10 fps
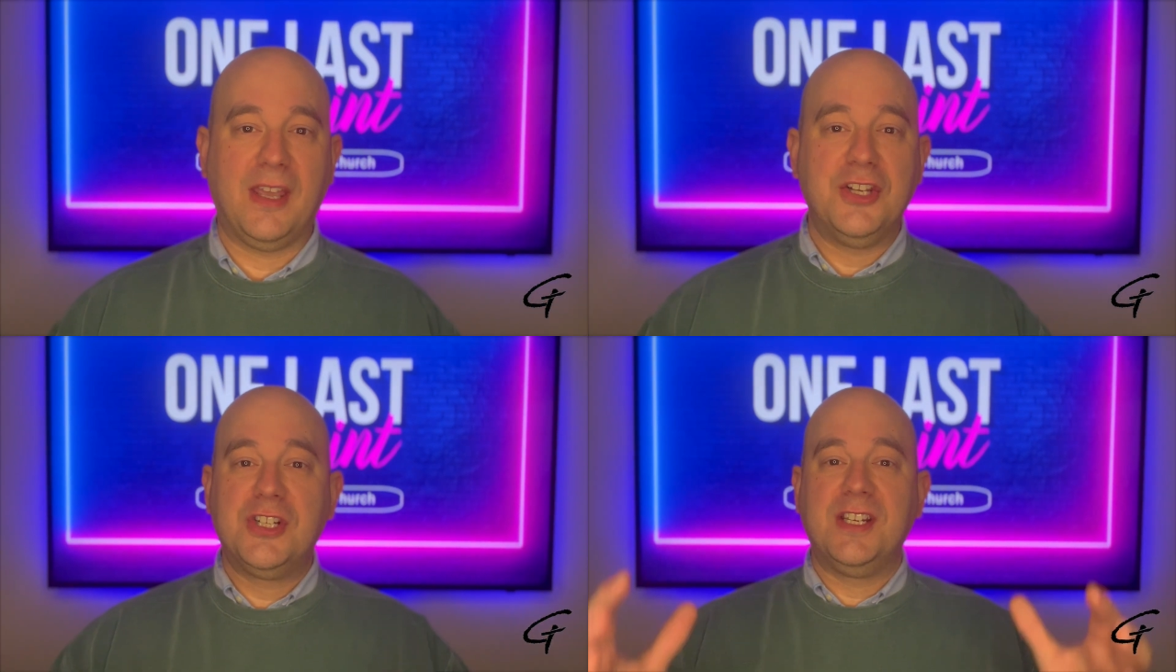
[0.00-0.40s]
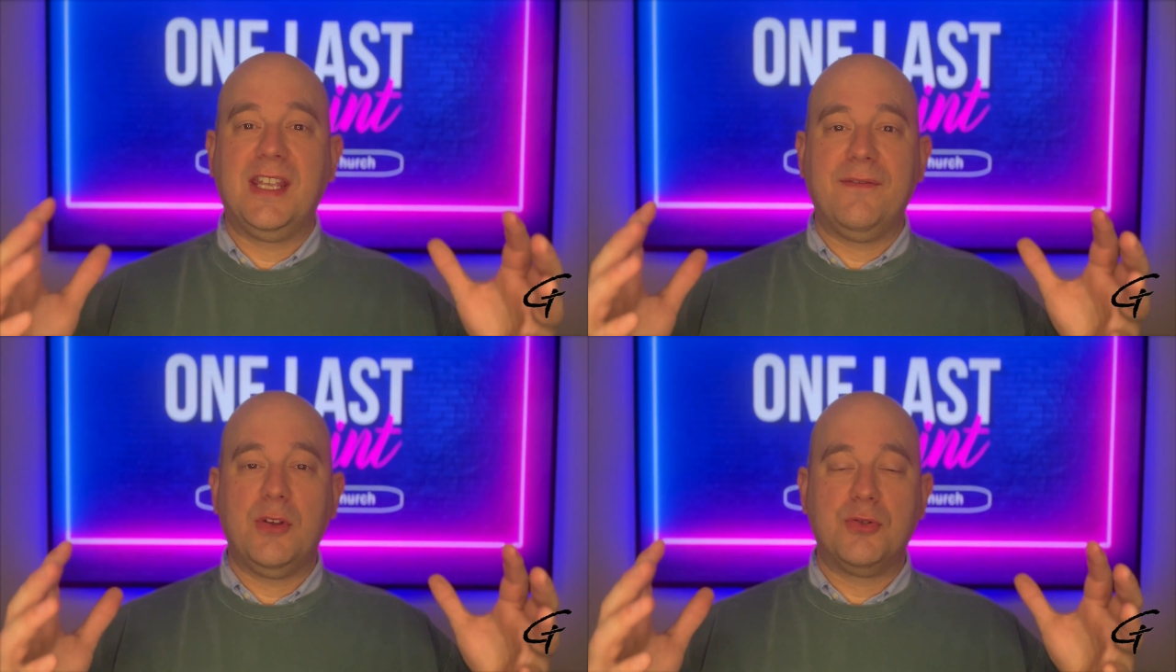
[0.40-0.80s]
It should
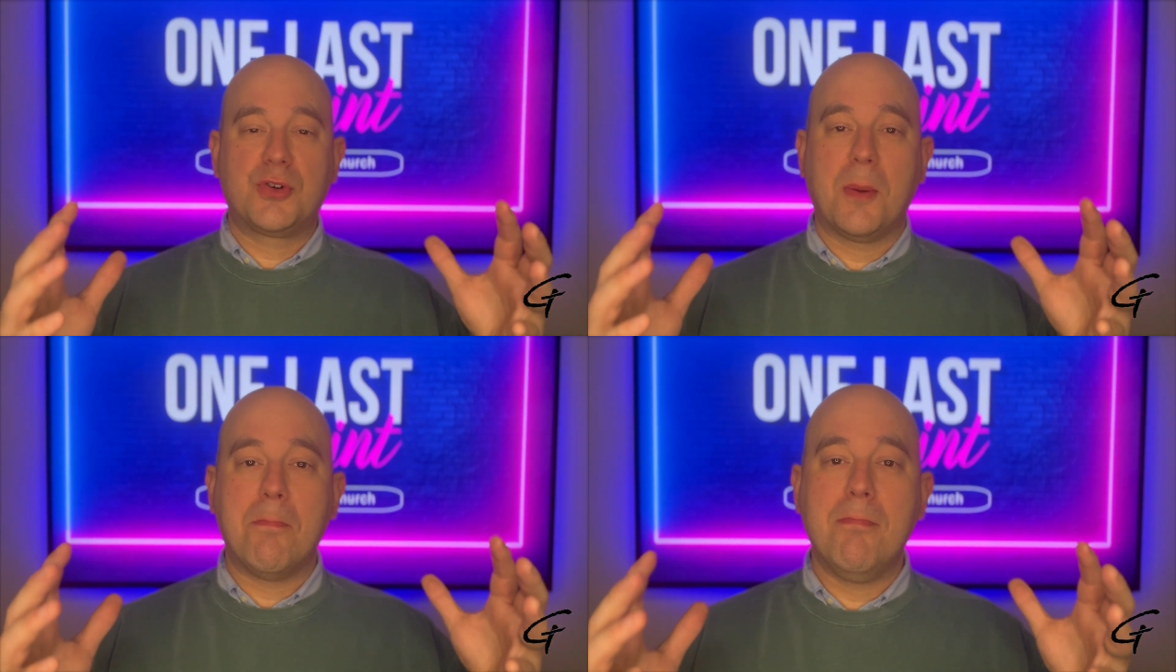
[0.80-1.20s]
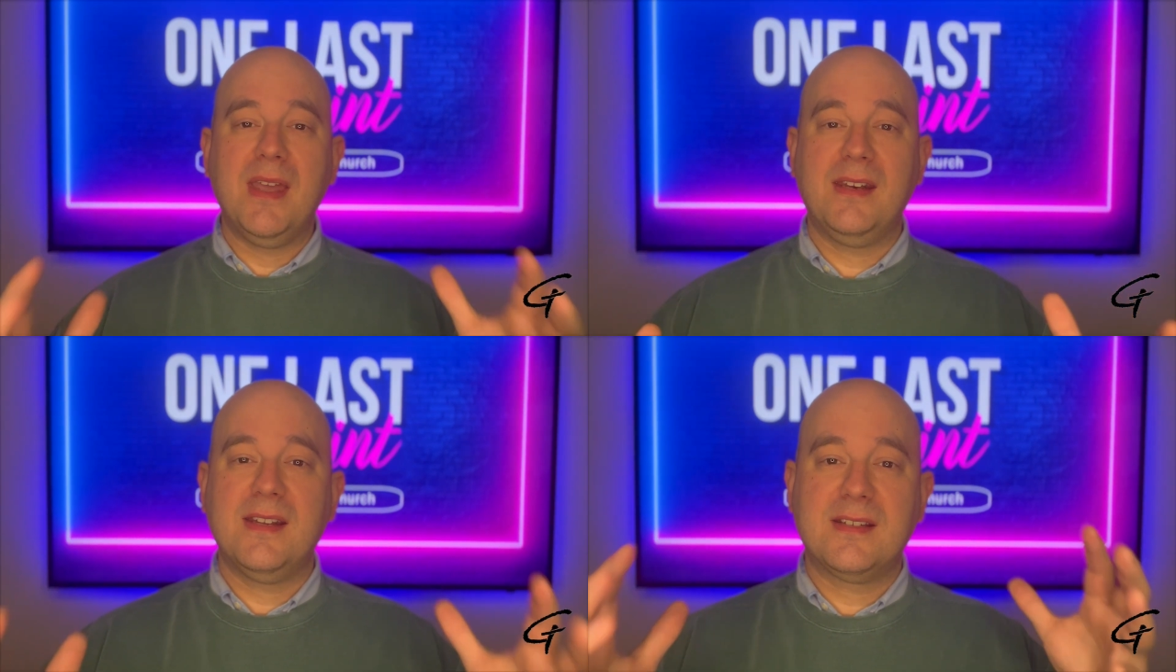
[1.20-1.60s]
give you
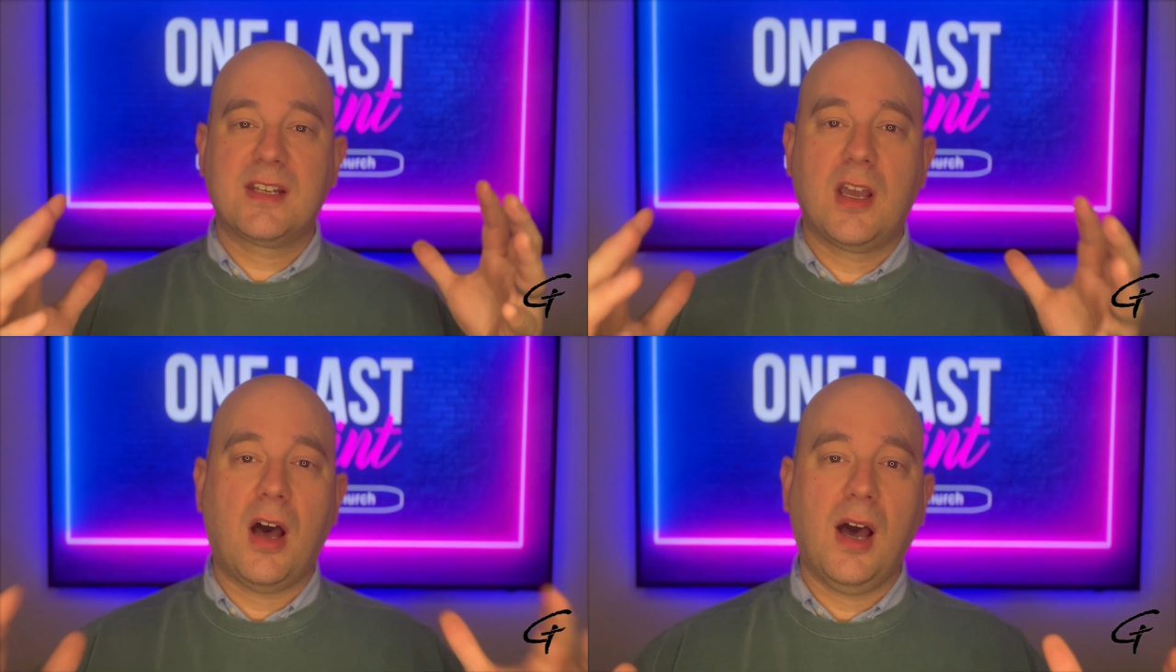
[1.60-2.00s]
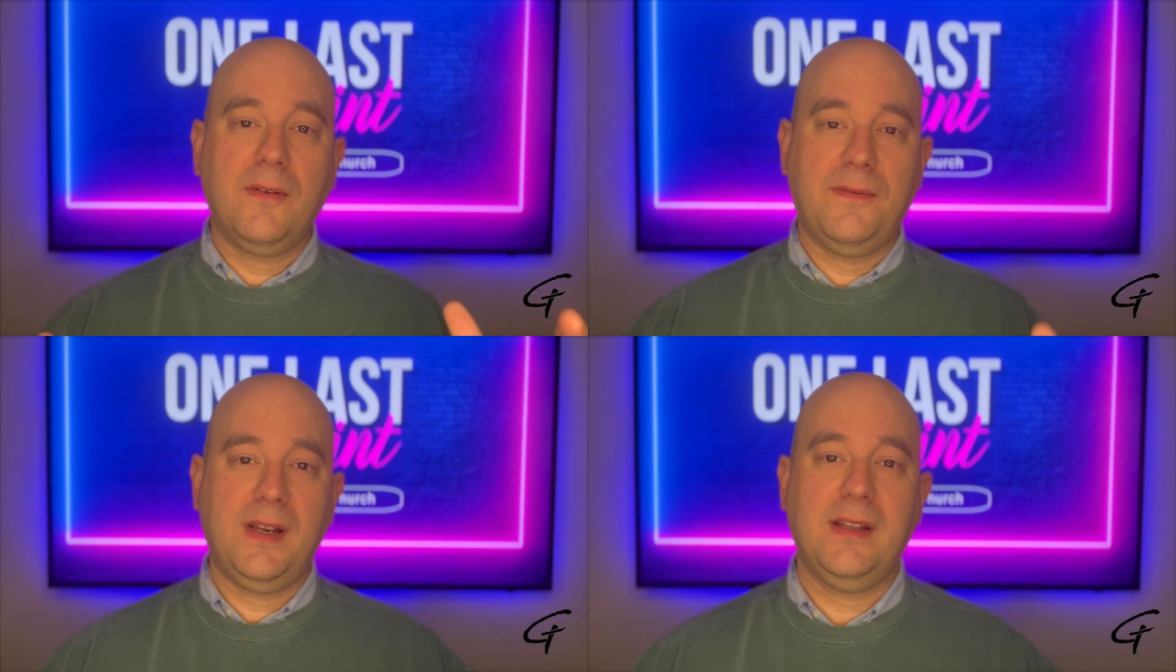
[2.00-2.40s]
tremendous
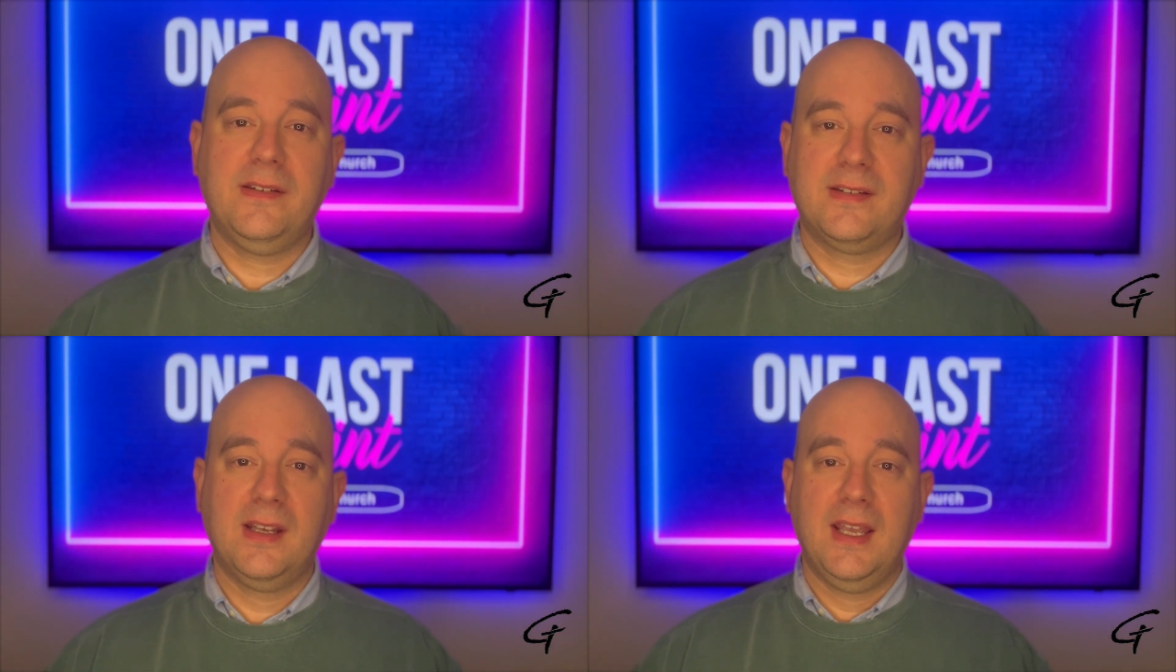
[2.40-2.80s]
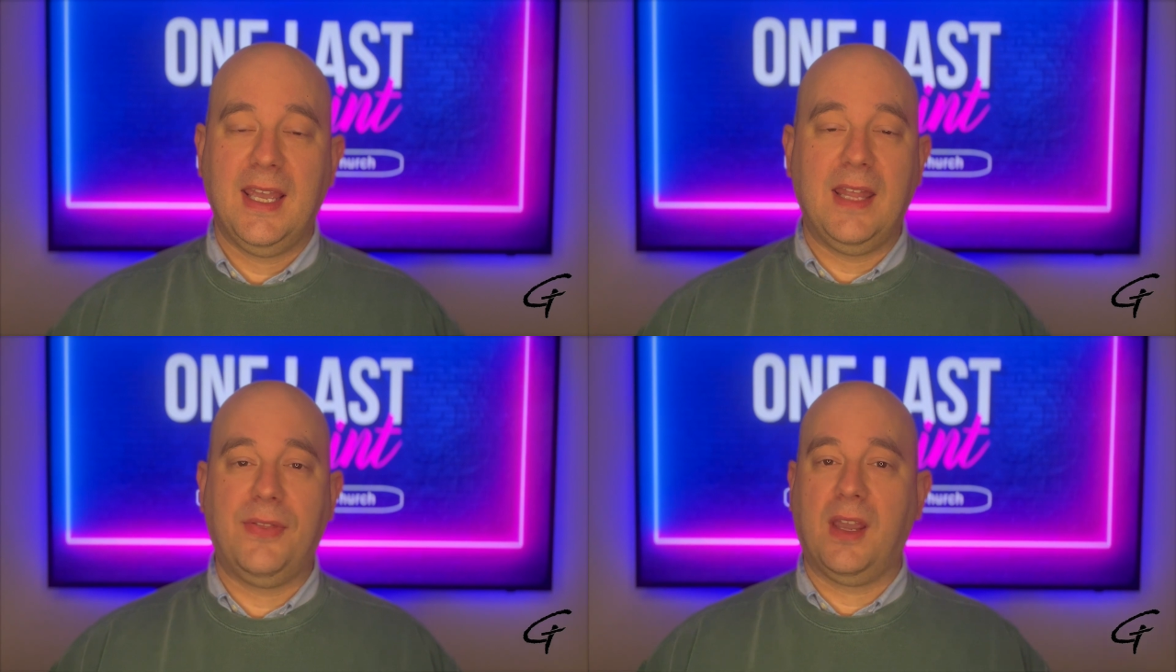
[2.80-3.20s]
confidence
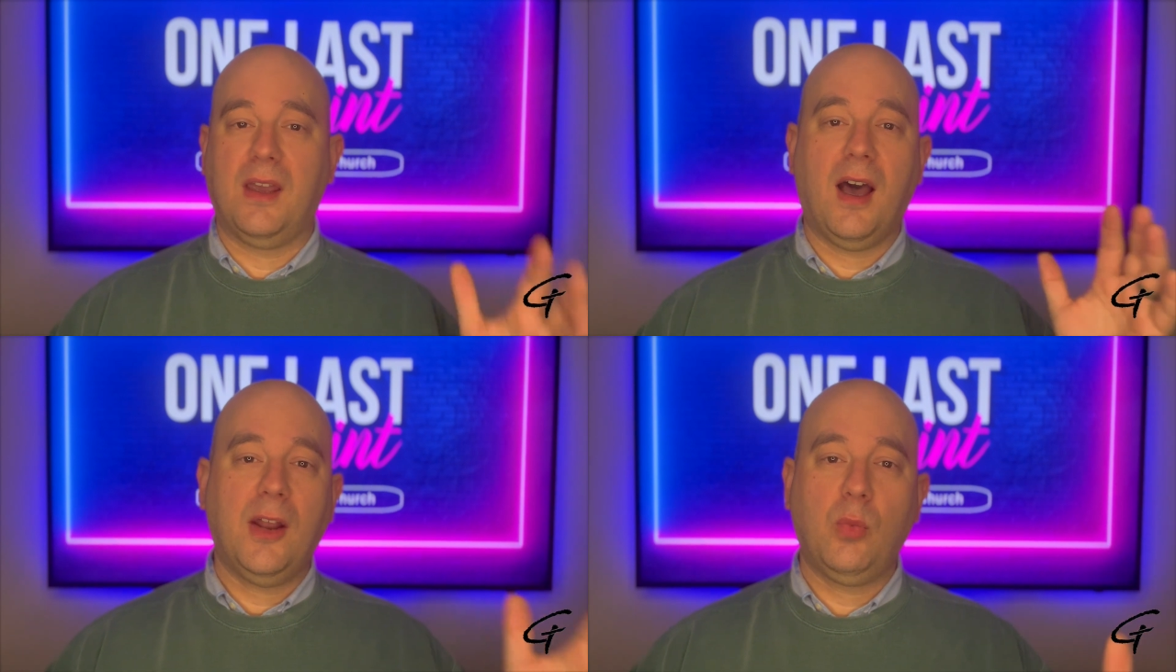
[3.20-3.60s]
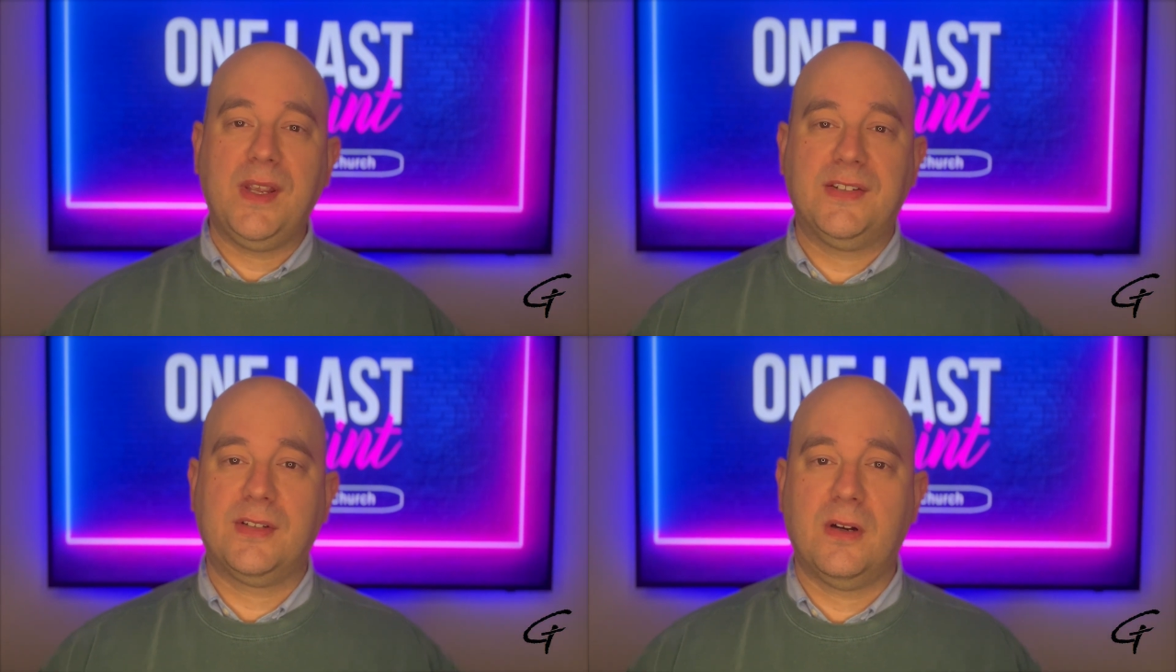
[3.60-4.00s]
in the God
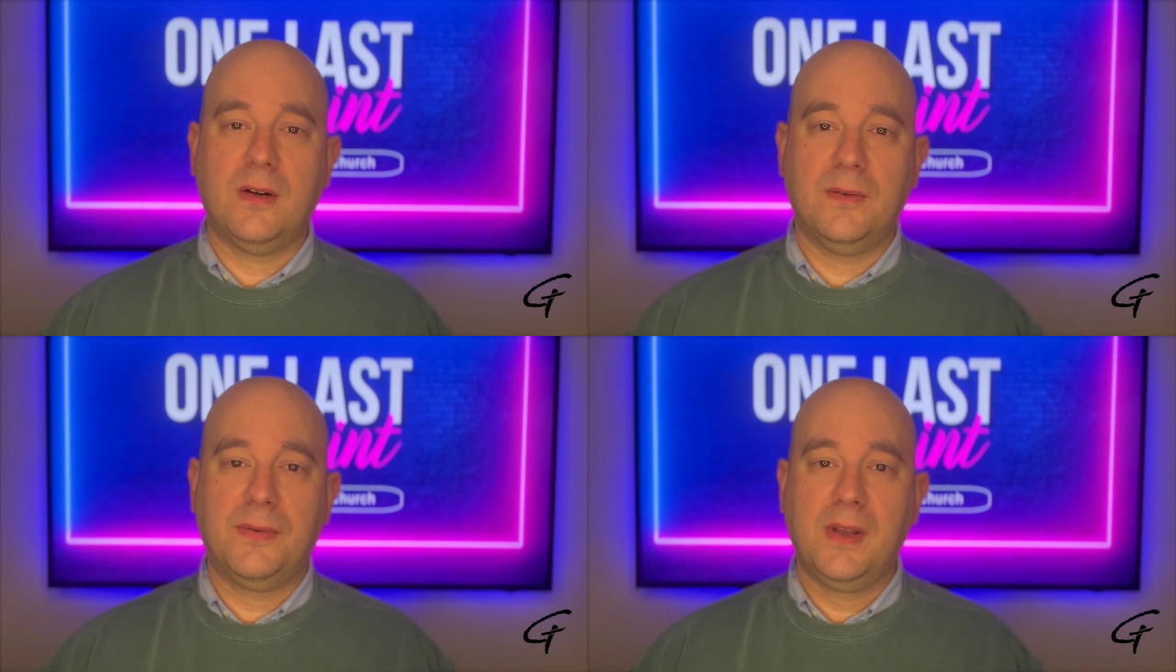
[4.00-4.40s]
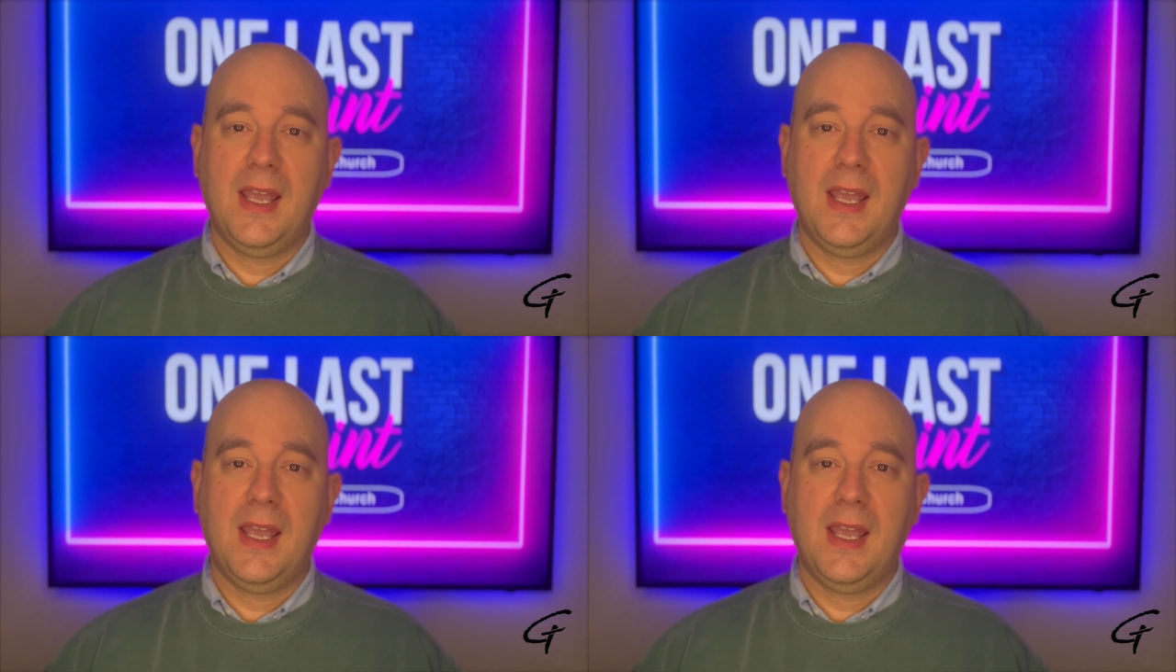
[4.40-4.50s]
we serve